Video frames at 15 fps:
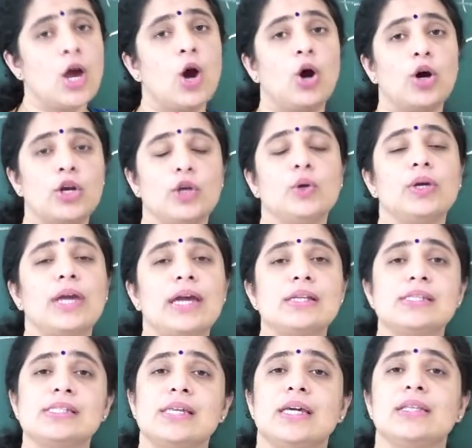or you can
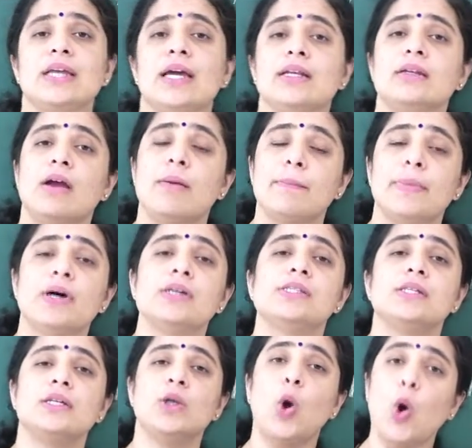say that numbers
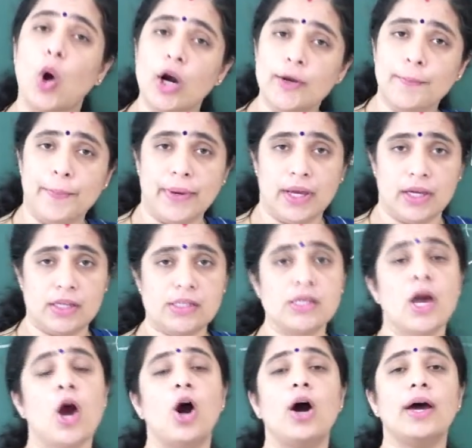in odd place
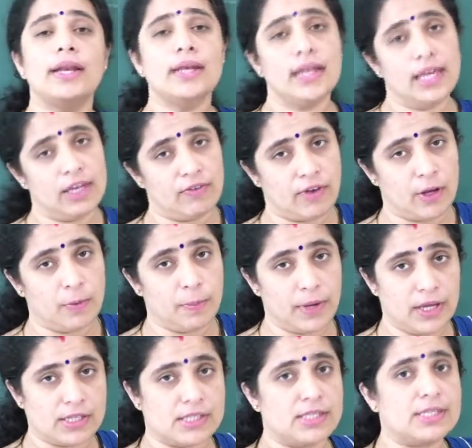or even
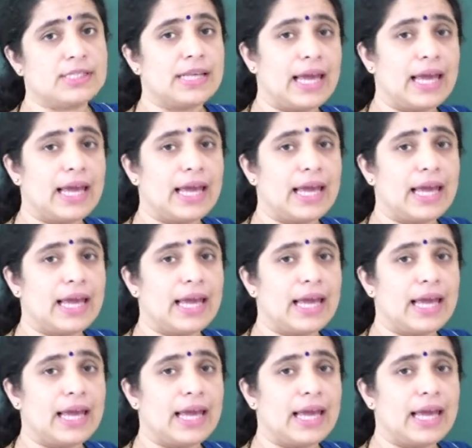places.